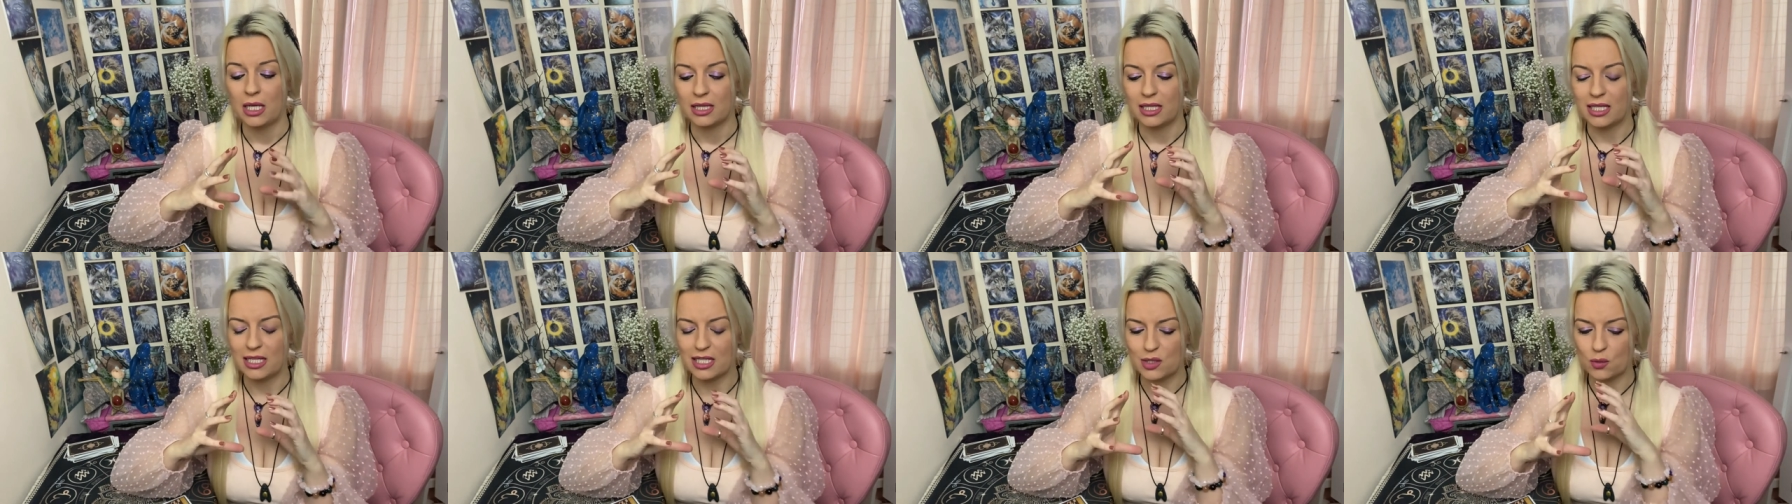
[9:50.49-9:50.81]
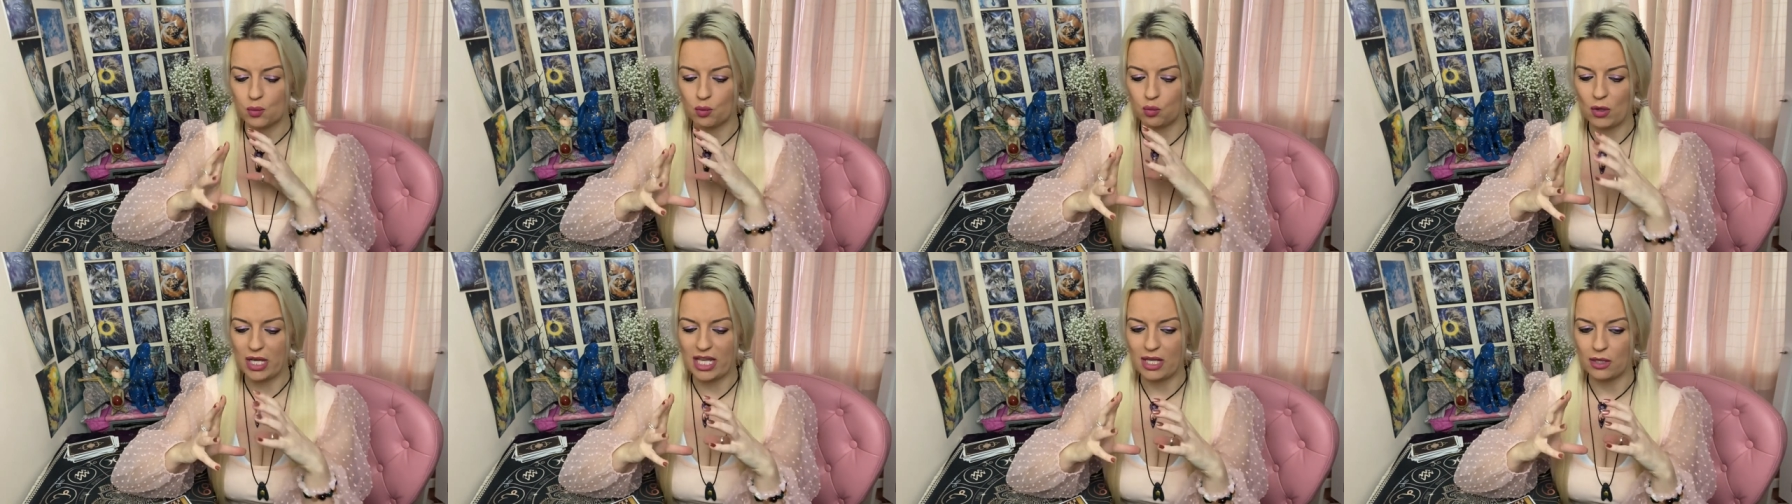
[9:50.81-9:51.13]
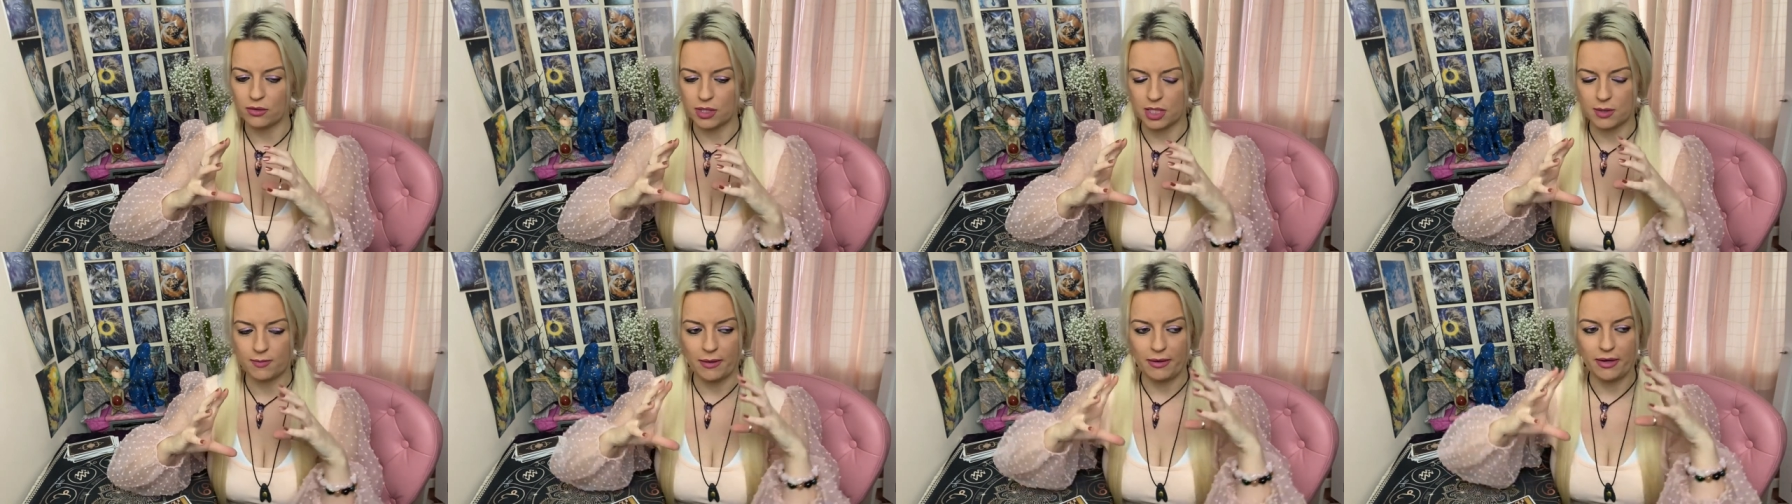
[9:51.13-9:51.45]
This
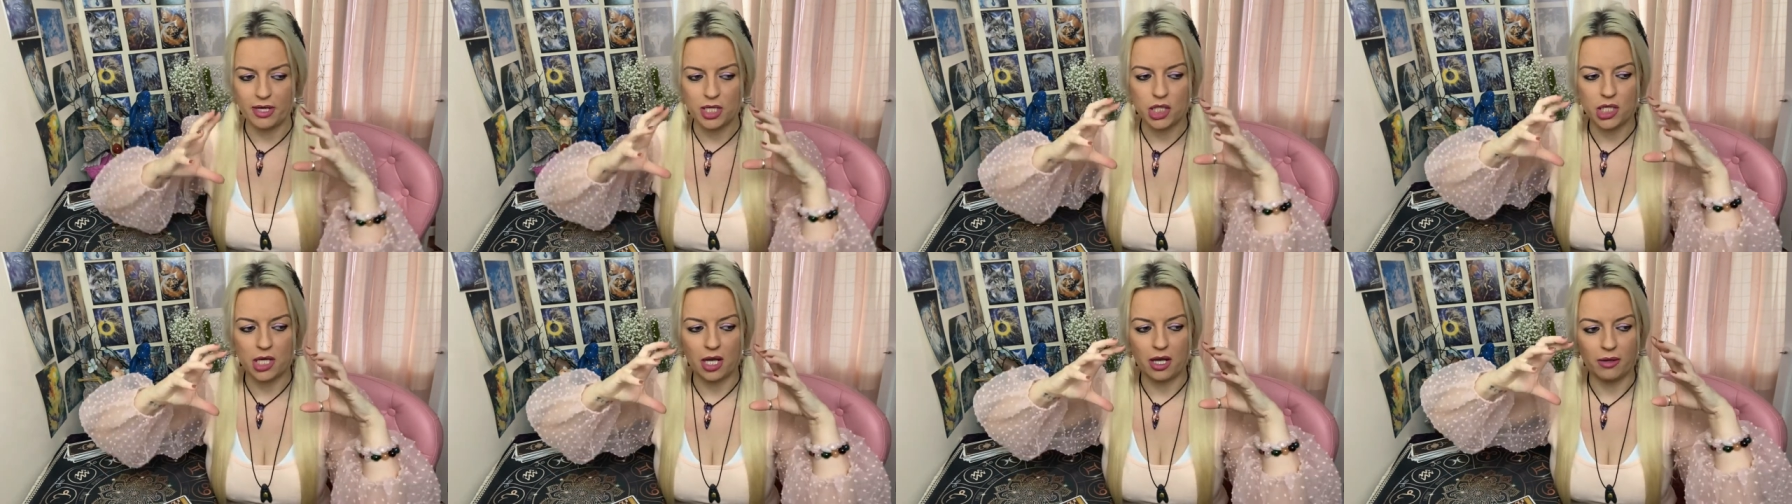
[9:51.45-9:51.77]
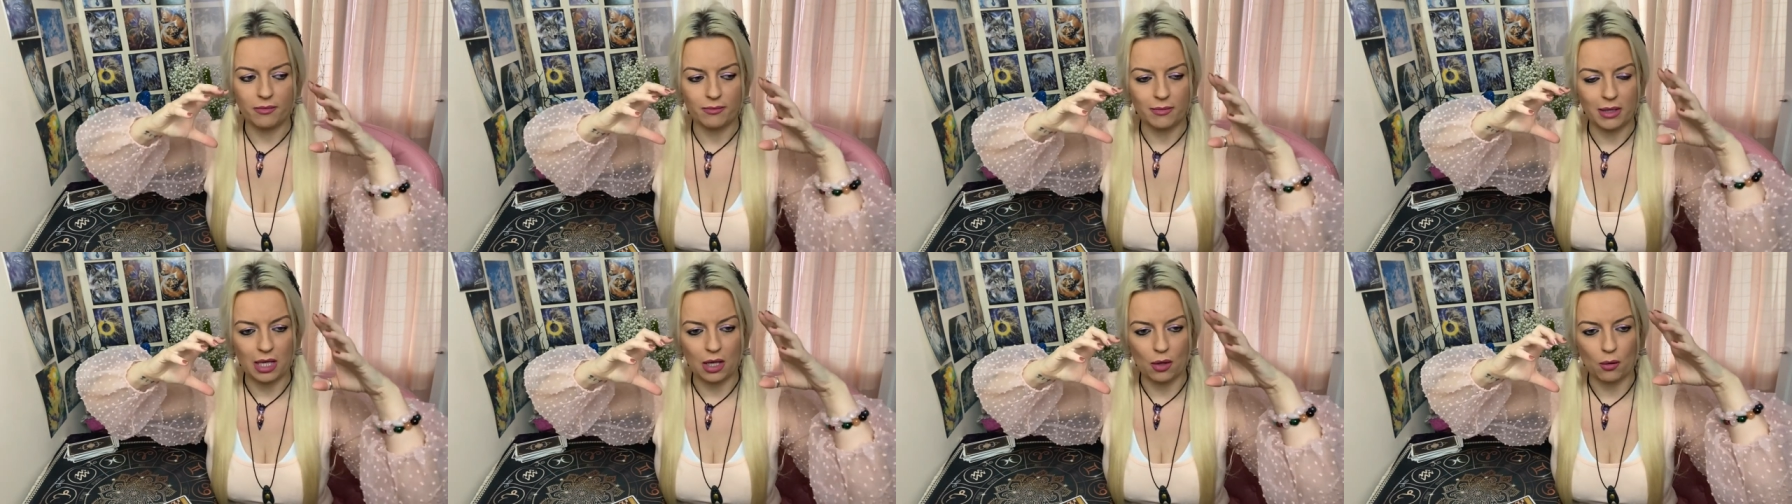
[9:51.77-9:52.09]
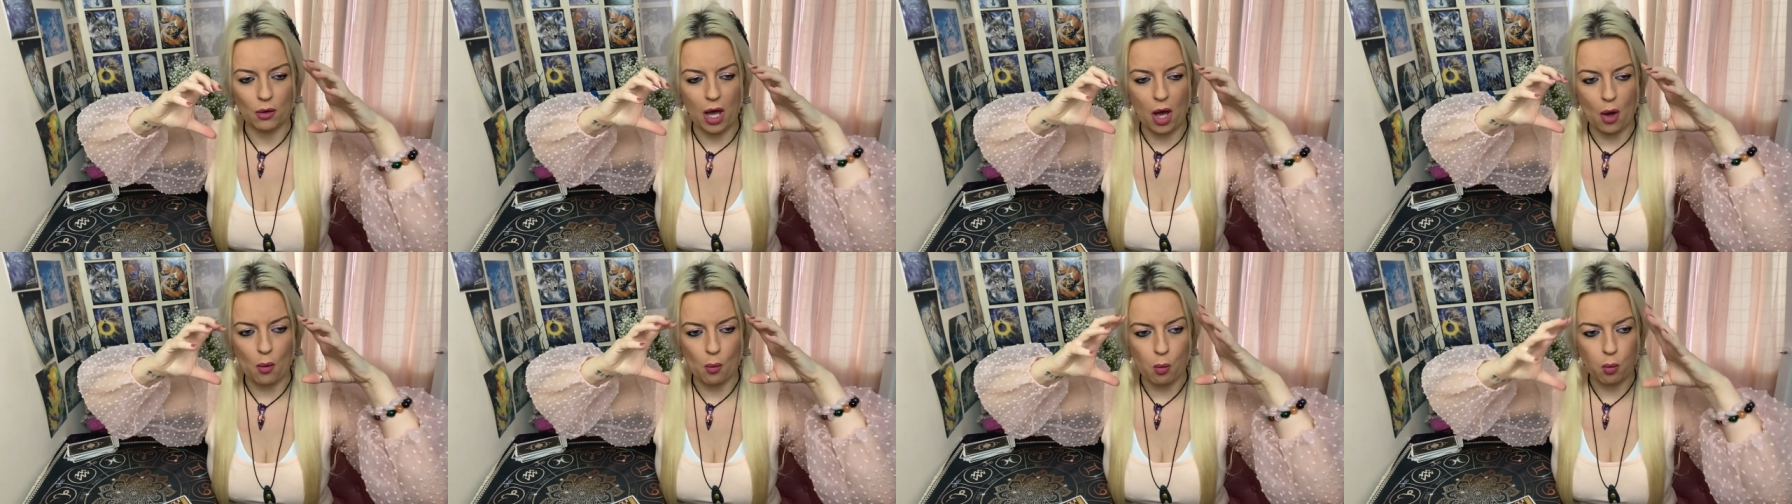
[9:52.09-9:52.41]
wheel, Spirit is showing me
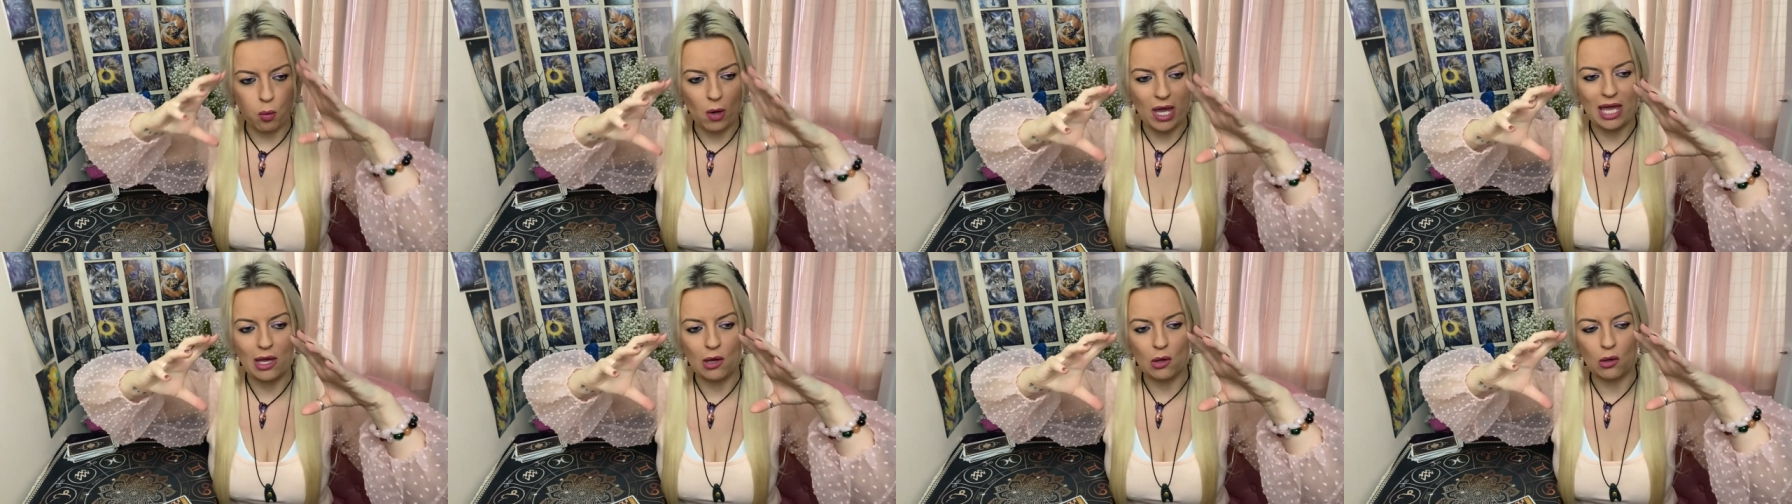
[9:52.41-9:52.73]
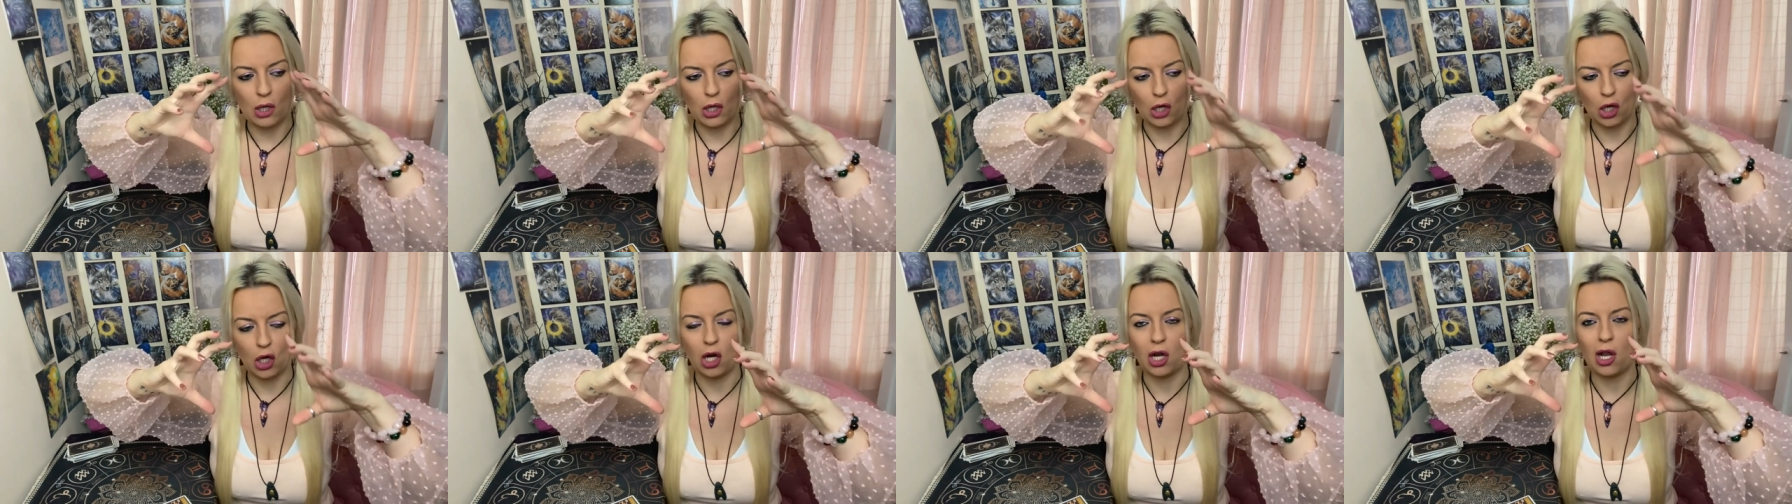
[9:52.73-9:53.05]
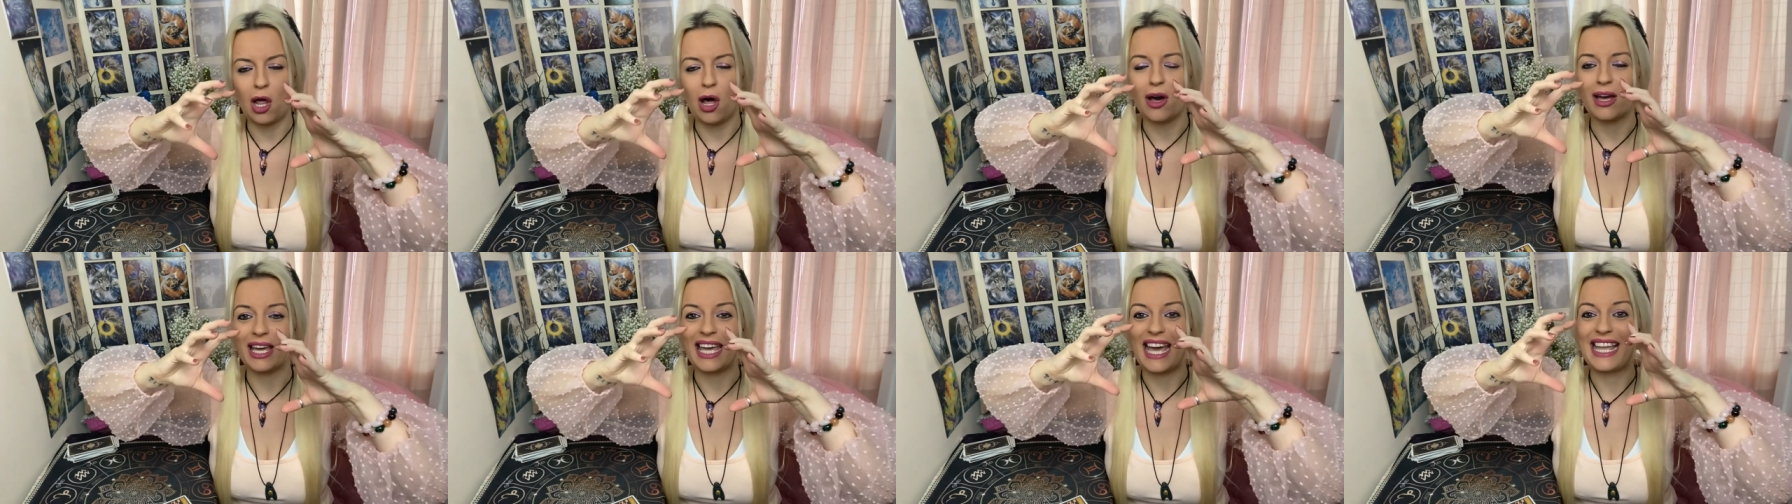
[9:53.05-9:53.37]
a wheel, a
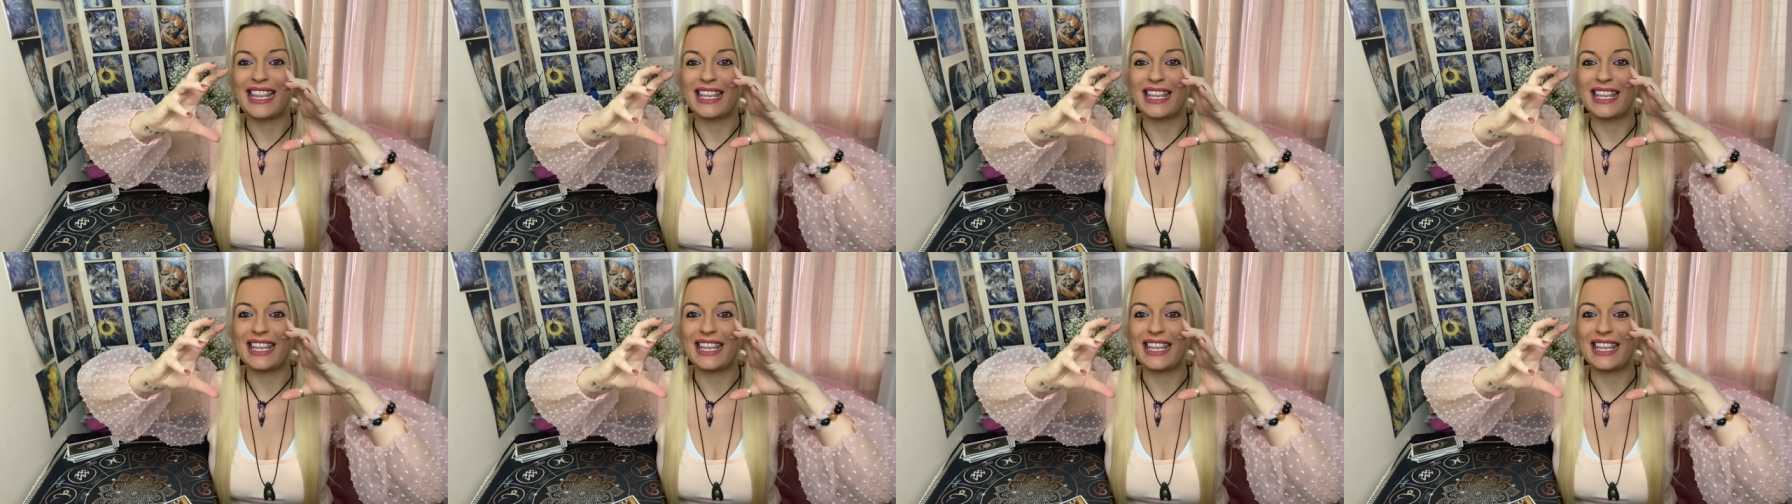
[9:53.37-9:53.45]
clog,